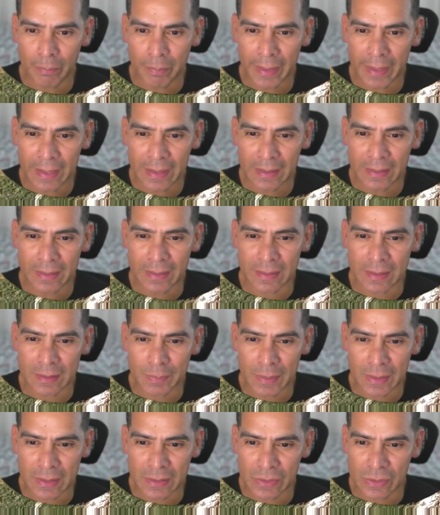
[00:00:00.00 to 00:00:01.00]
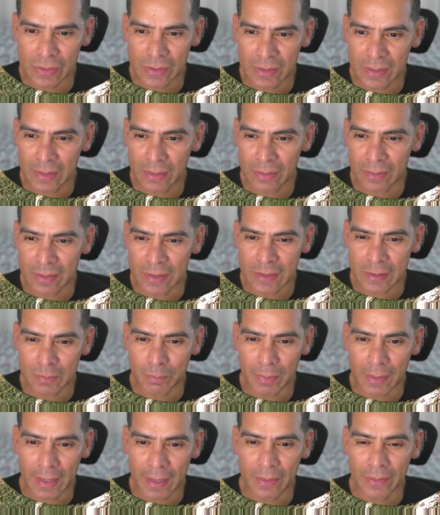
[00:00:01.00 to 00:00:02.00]
paint this because you see all the
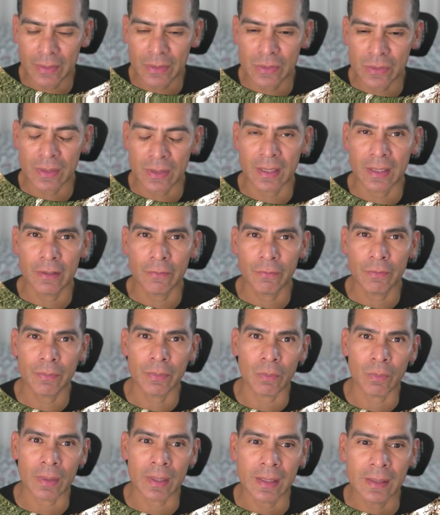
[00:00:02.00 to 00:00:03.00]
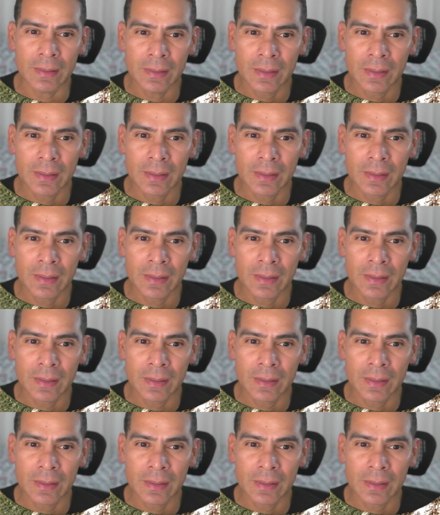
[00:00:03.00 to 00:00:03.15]
splatter that you get here from the rain.